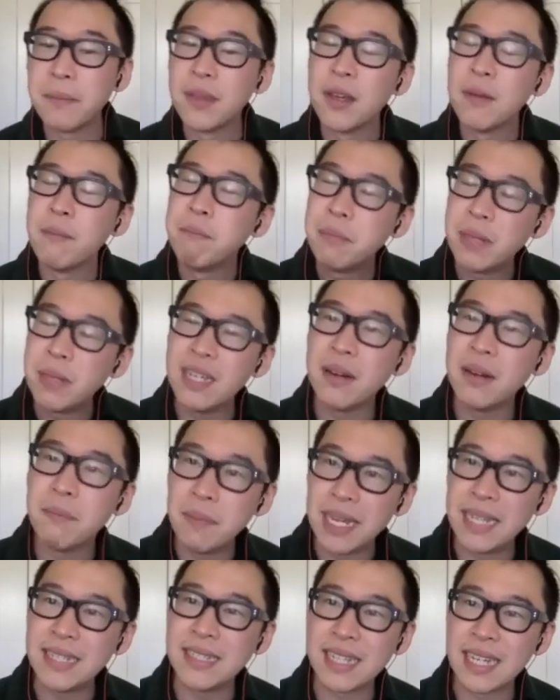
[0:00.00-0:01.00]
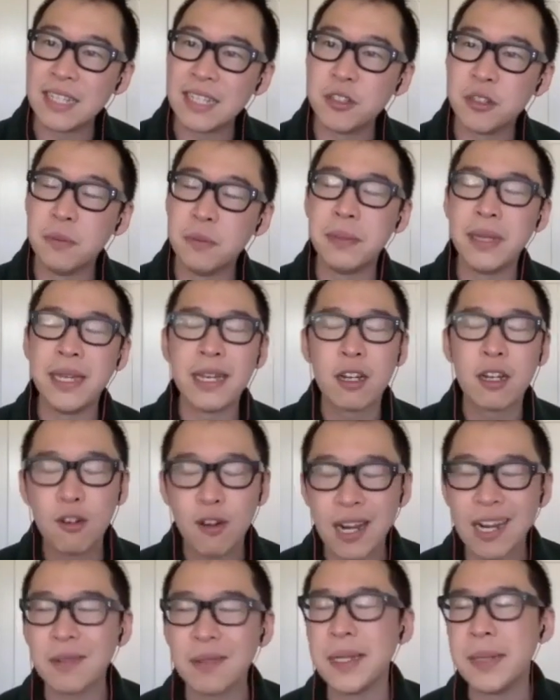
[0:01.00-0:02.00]
Be amazing at Zoom, be
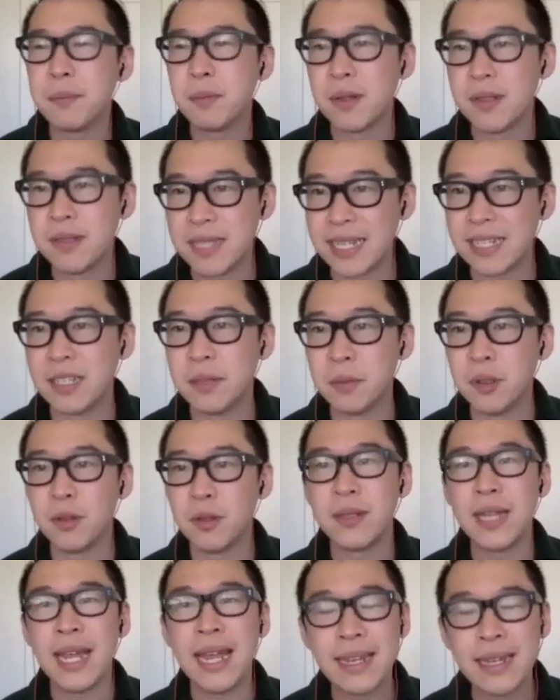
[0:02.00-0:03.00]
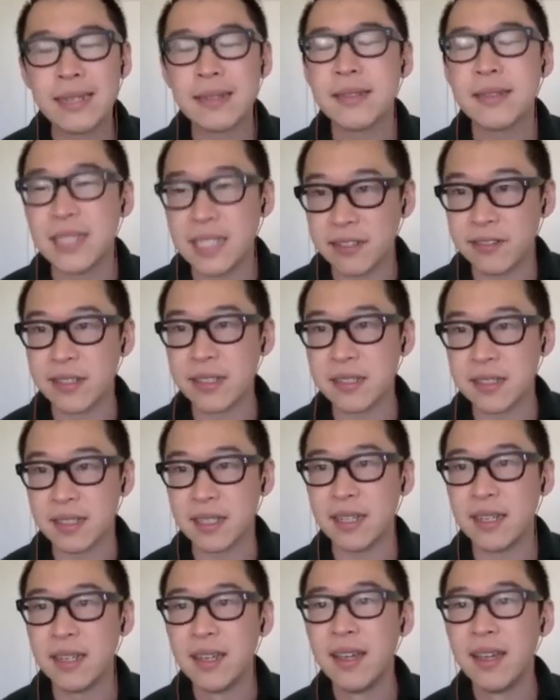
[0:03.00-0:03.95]
incredibly presentable, take it seriously.